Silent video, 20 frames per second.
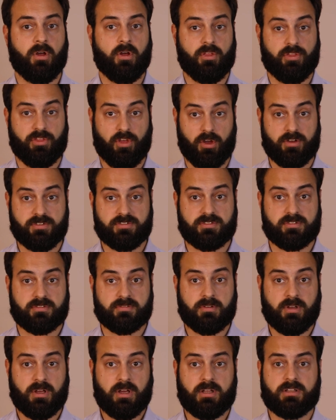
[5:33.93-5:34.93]
Thus,
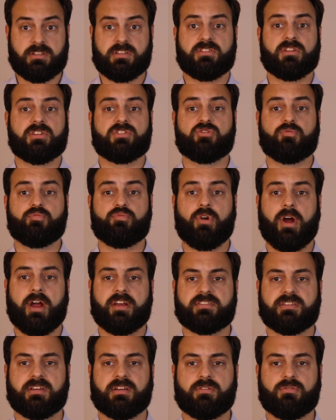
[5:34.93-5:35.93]
it is not
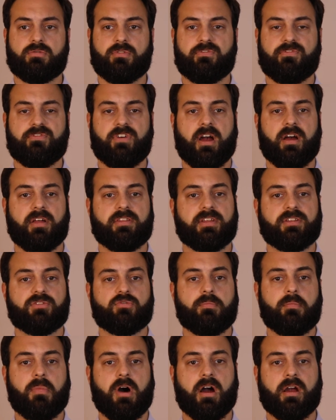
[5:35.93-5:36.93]
surprising to find that the
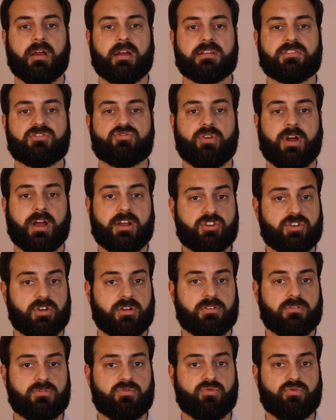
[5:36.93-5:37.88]
market's reaction